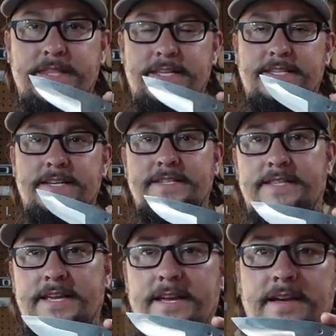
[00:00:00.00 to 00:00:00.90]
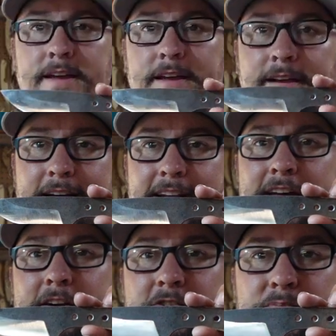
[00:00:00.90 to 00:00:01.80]
This is the kind
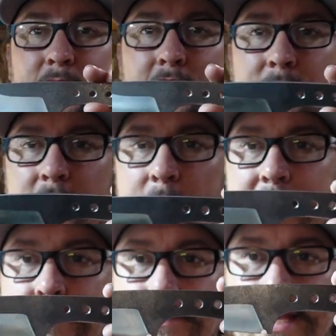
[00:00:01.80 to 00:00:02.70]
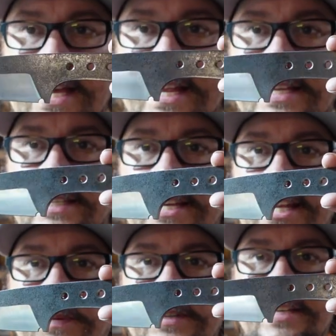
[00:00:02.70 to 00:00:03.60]
of spur of the moment
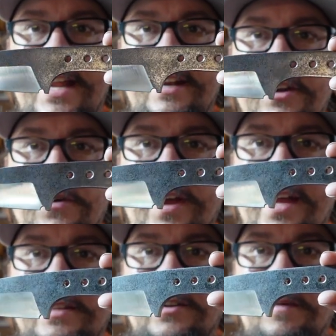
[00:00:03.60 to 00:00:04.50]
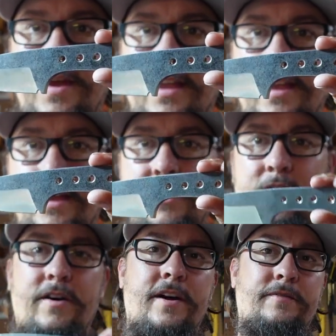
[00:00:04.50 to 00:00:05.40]
EDC that we decided to go ahead and start making
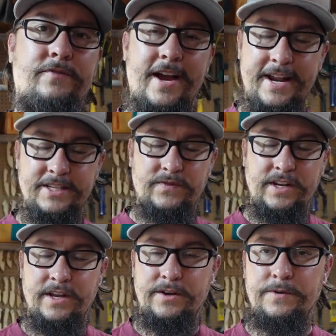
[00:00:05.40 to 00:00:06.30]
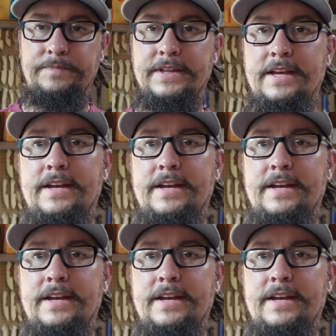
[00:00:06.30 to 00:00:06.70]
on Friday's video.